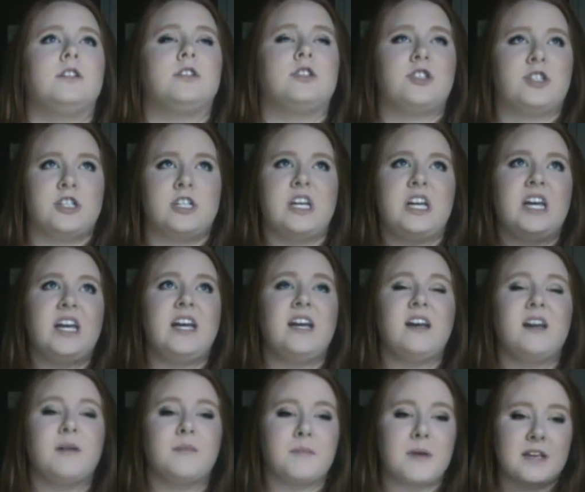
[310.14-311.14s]

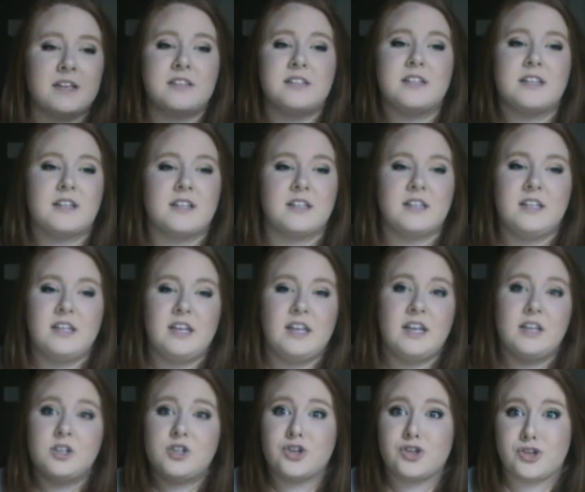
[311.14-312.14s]
she basically
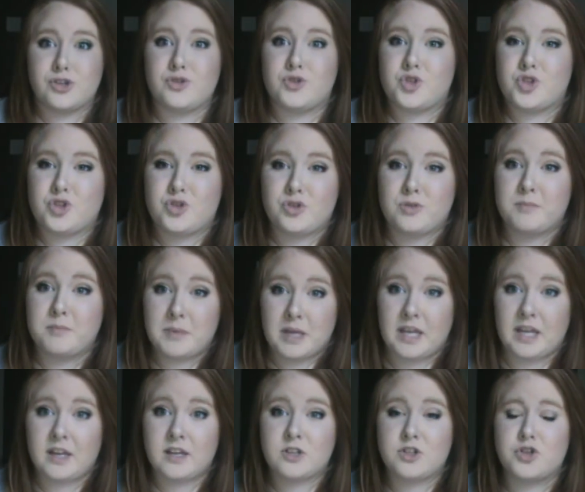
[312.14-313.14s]
introduced
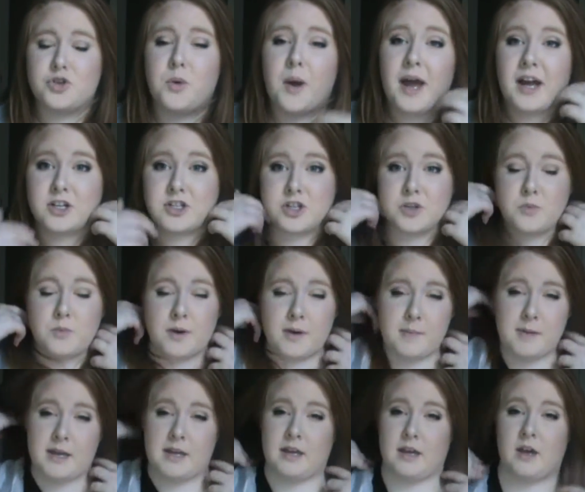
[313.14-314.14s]
me to actually one of
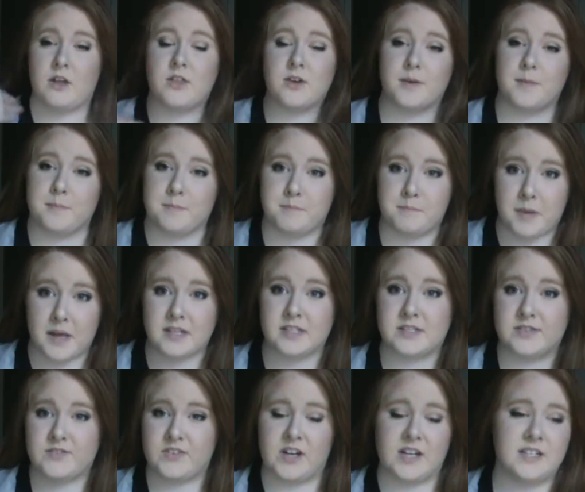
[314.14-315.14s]
my other
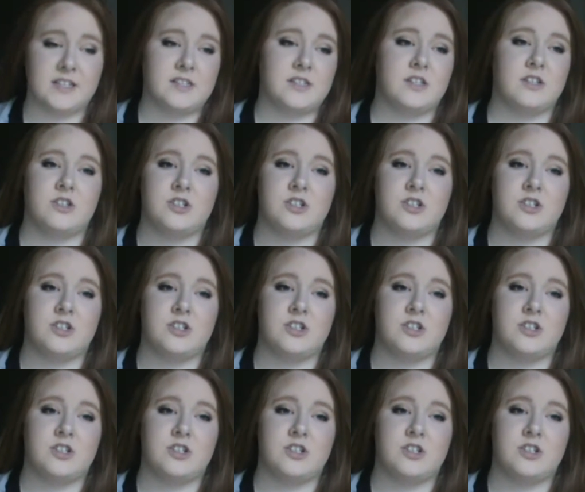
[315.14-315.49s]
best friends.